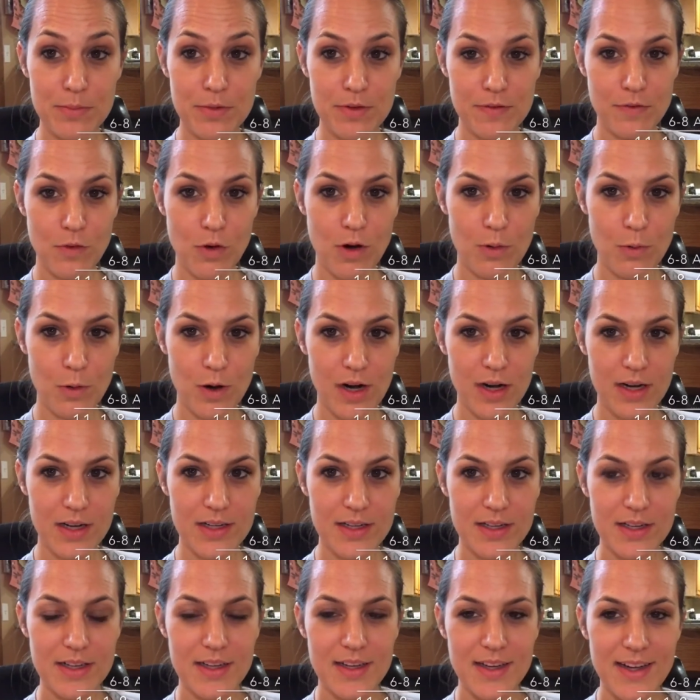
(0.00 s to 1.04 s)
before work,
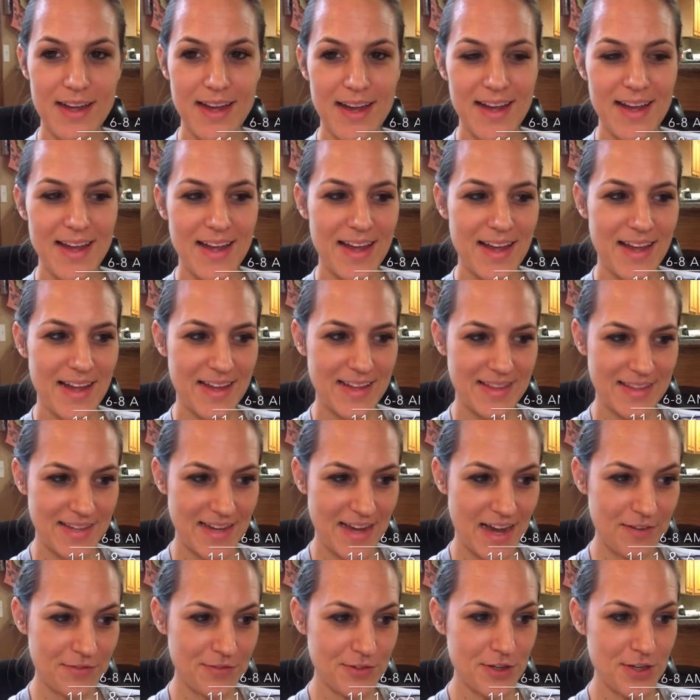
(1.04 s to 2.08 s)
in the
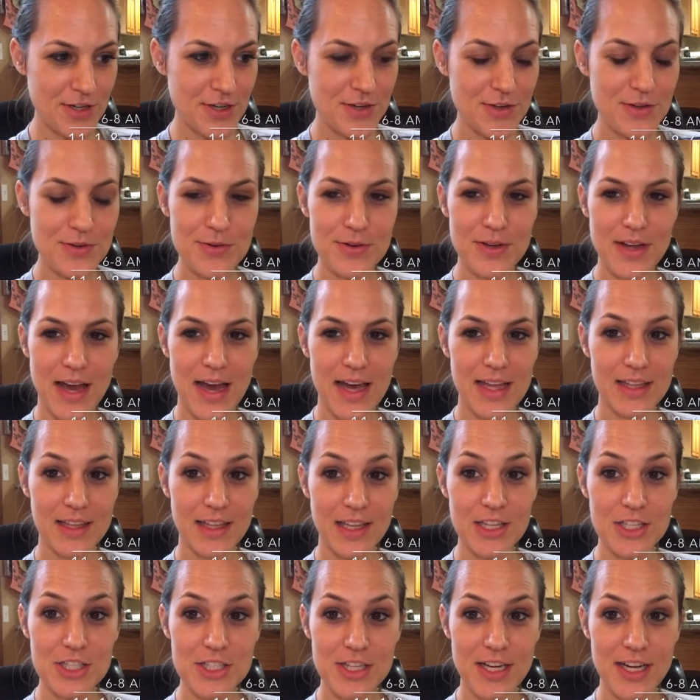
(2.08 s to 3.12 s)
afternoon at
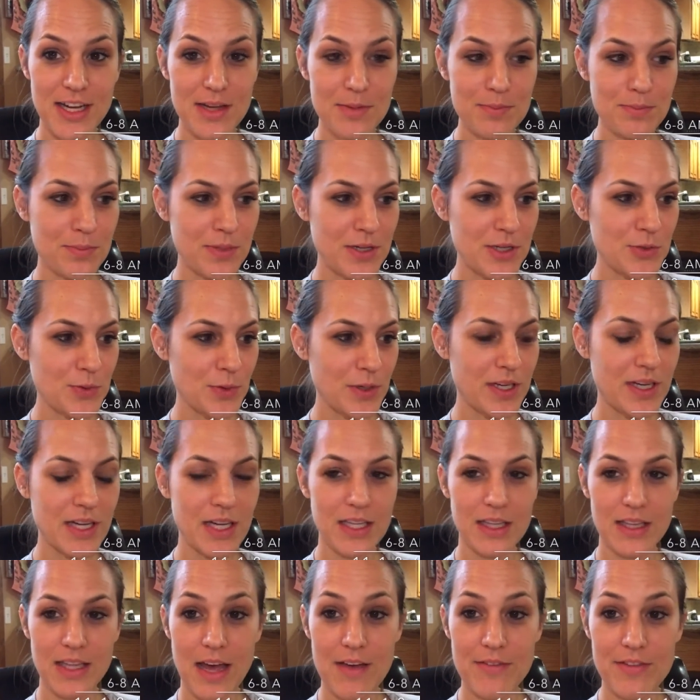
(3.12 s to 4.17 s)
lunchtime between
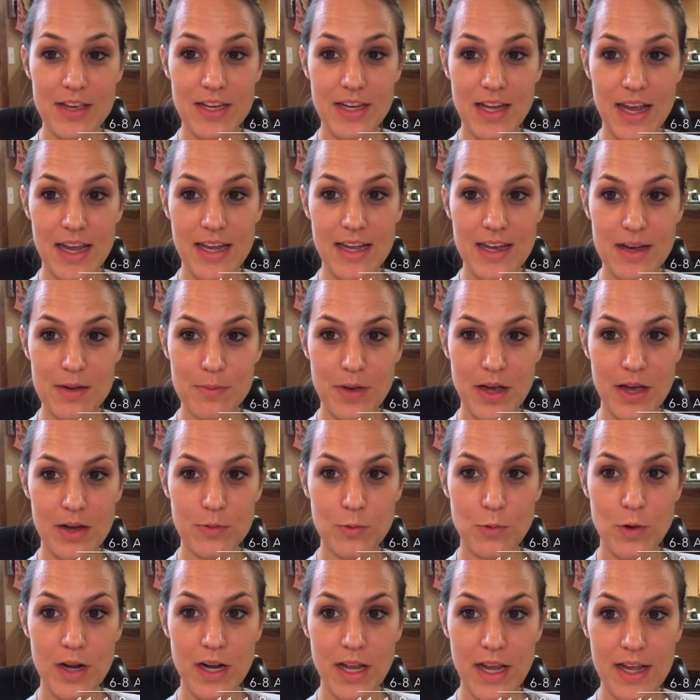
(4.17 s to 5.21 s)
11 a.m.
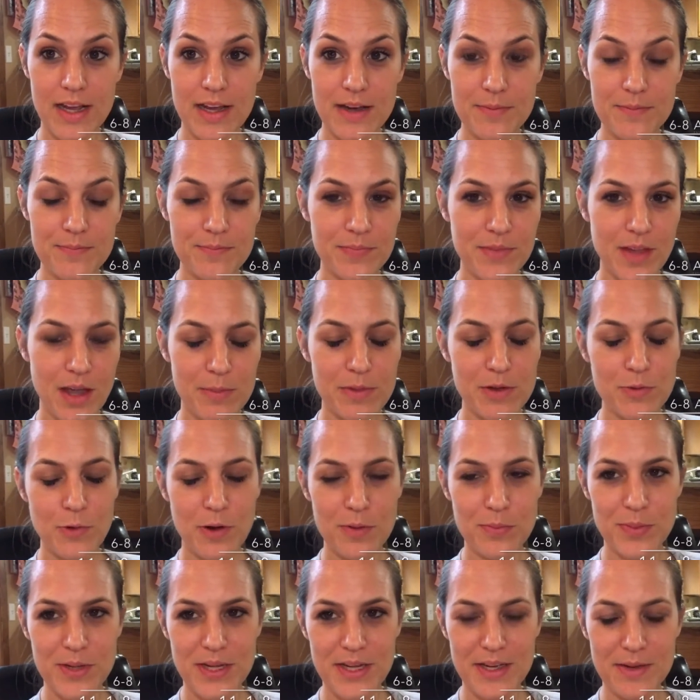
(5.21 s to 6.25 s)
and
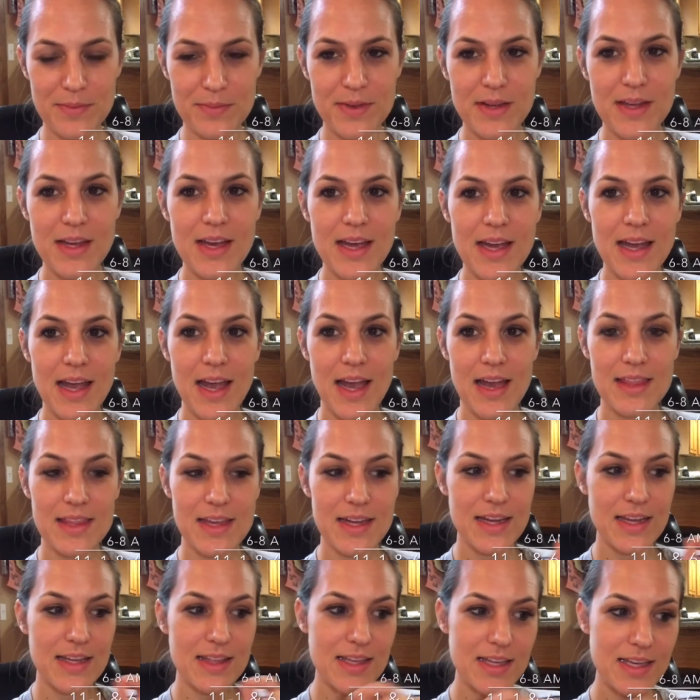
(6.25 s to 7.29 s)
1 p.m., and
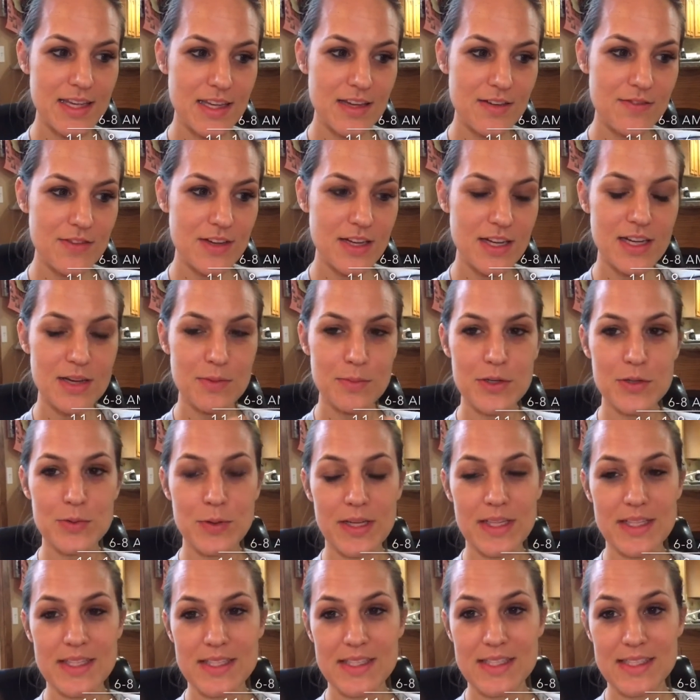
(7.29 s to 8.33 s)
then in the evening
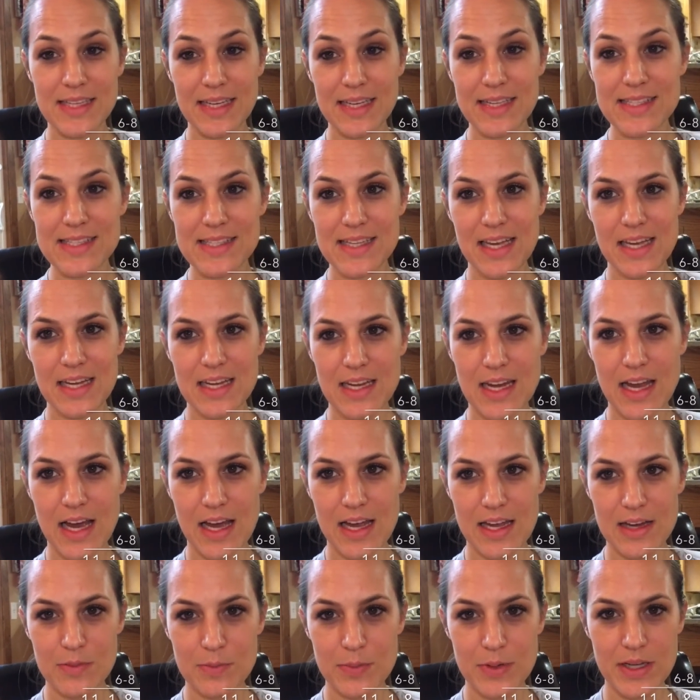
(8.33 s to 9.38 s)
between 6 and
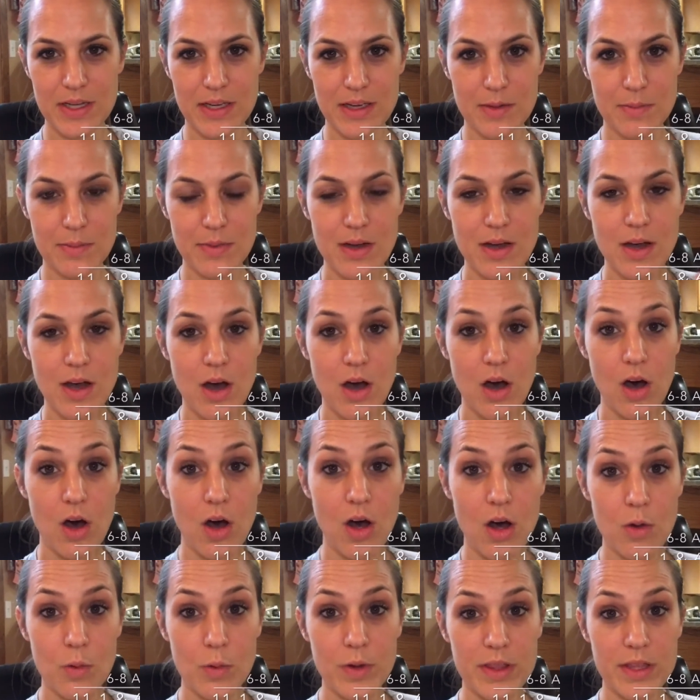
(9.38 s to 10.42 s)
9 p.m.,
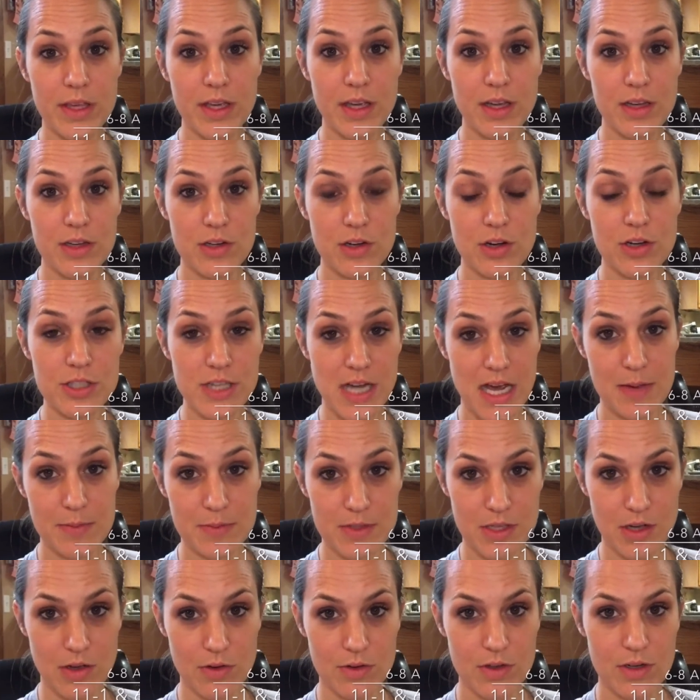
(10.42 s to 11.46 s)
all within your time
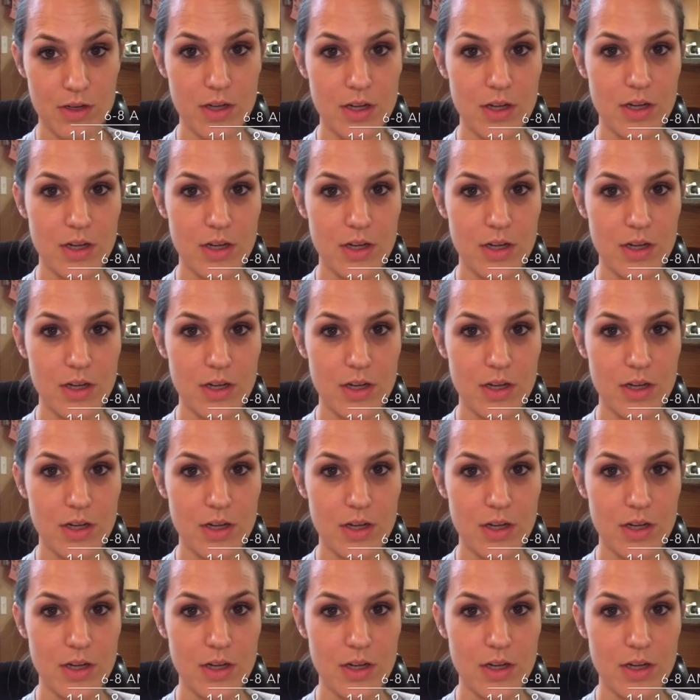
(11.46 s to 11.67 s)
zone.